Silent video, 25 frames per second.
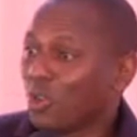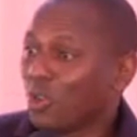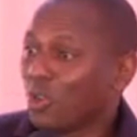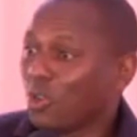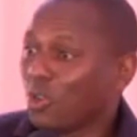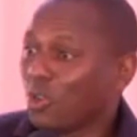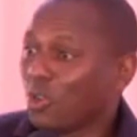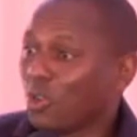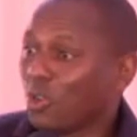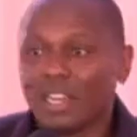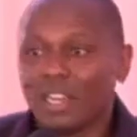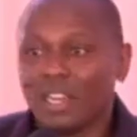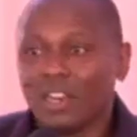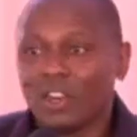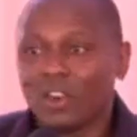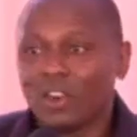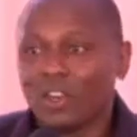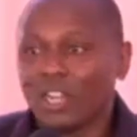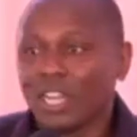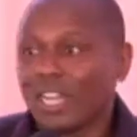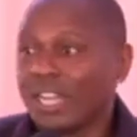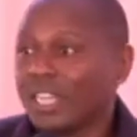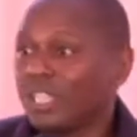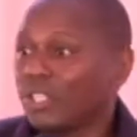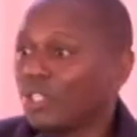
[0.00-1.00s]
on the
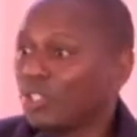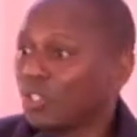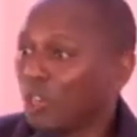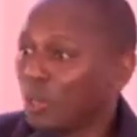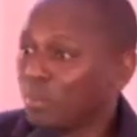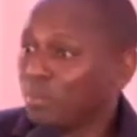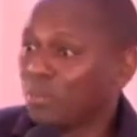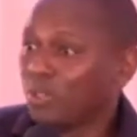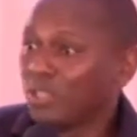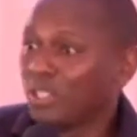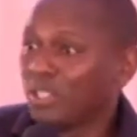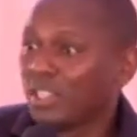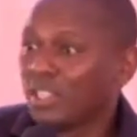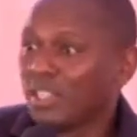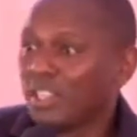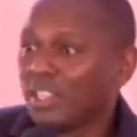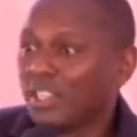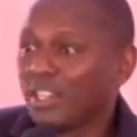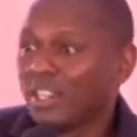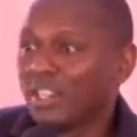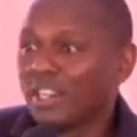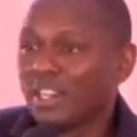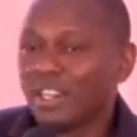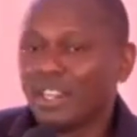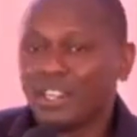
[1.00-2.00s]
online jobs
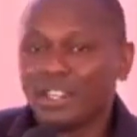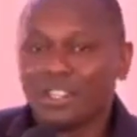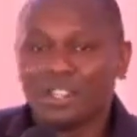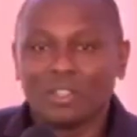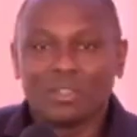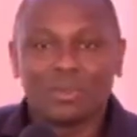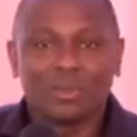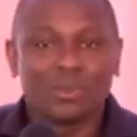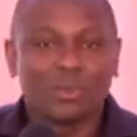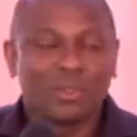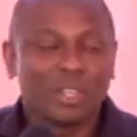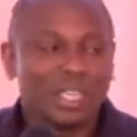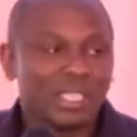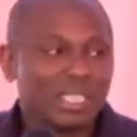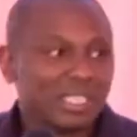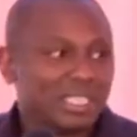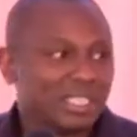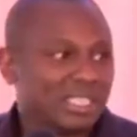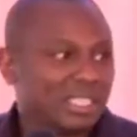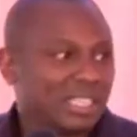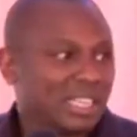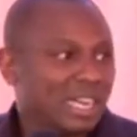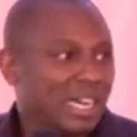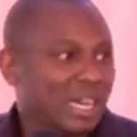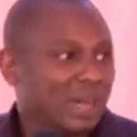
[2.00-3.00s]
through the
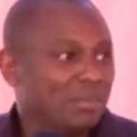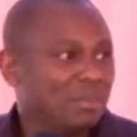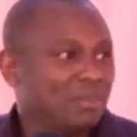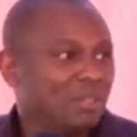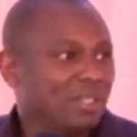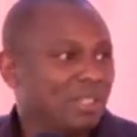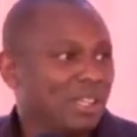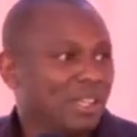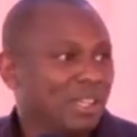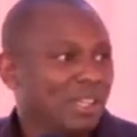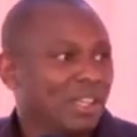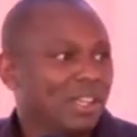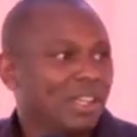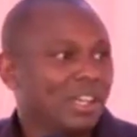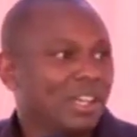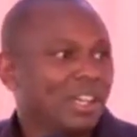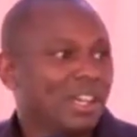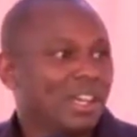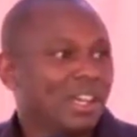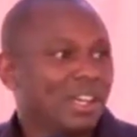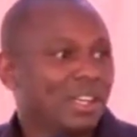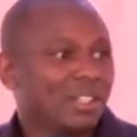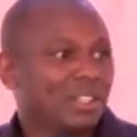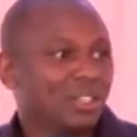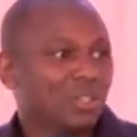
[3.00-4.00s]
ICT hubs,
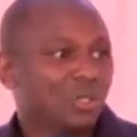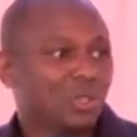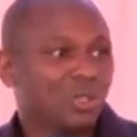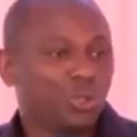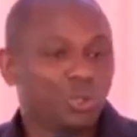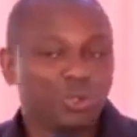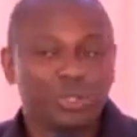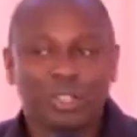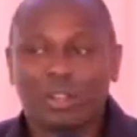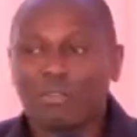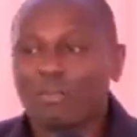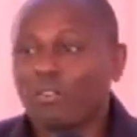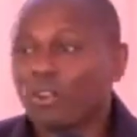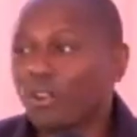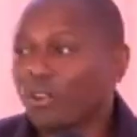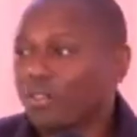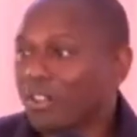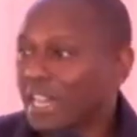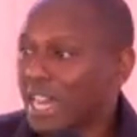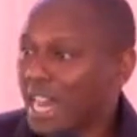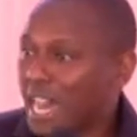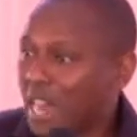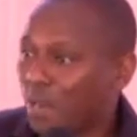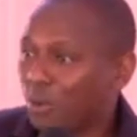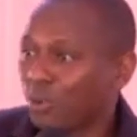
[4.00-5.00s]
to use the floor of
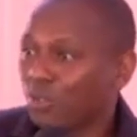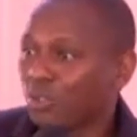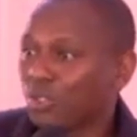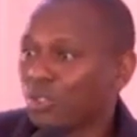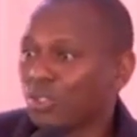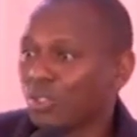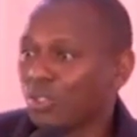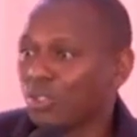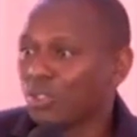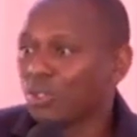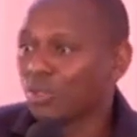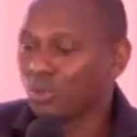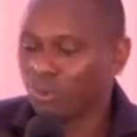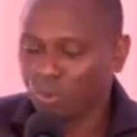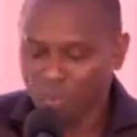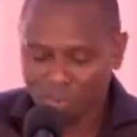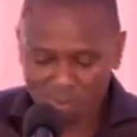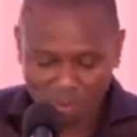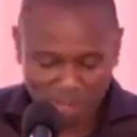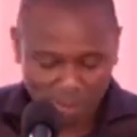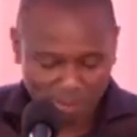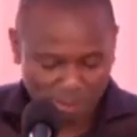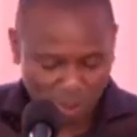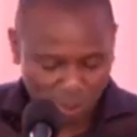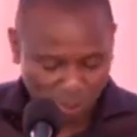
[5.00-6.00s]
the House to
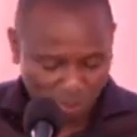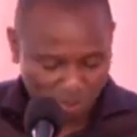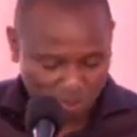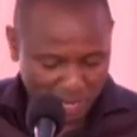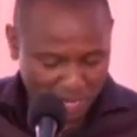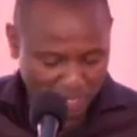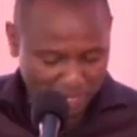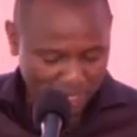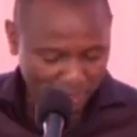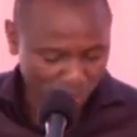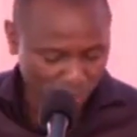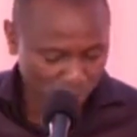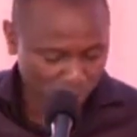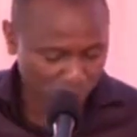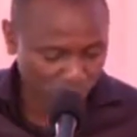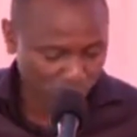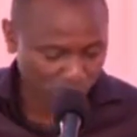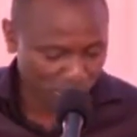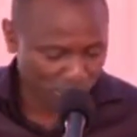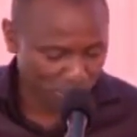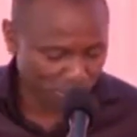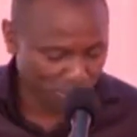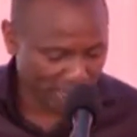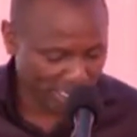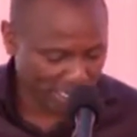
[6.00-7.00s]
be able to market what
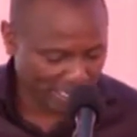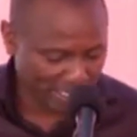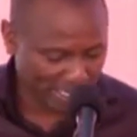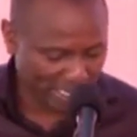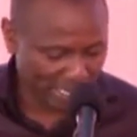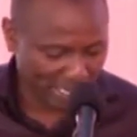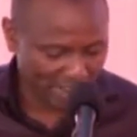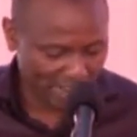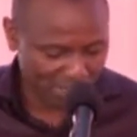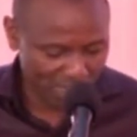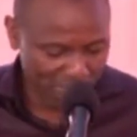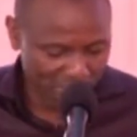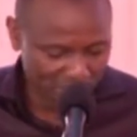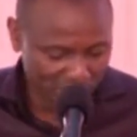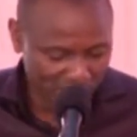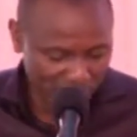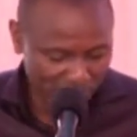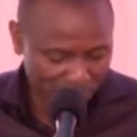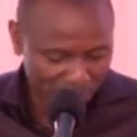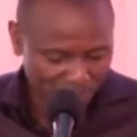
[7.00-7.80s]
we are doing as a government.